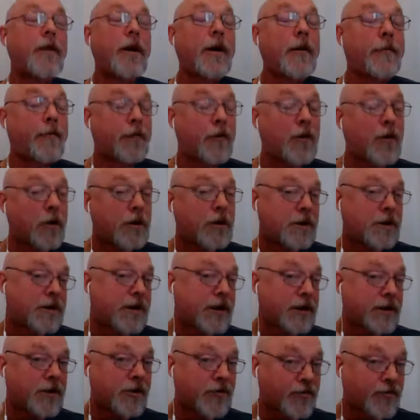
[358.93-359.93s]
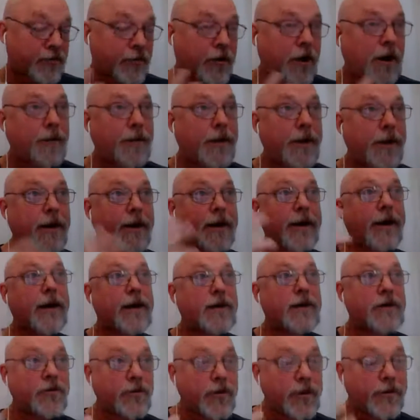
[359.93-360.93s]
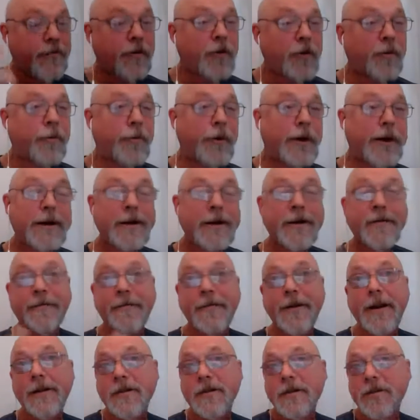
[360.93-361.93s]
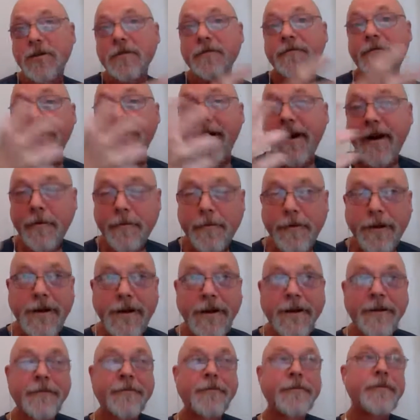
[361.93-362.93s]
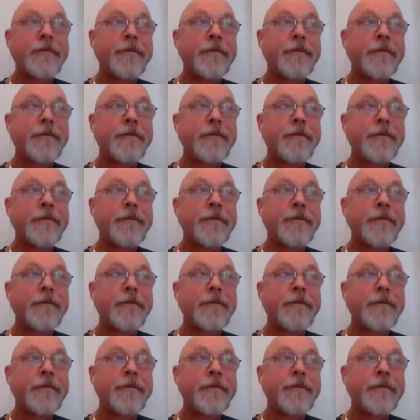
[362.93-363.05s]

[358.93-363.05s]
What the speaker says: Of course, there's trauma as reverberating effects to family.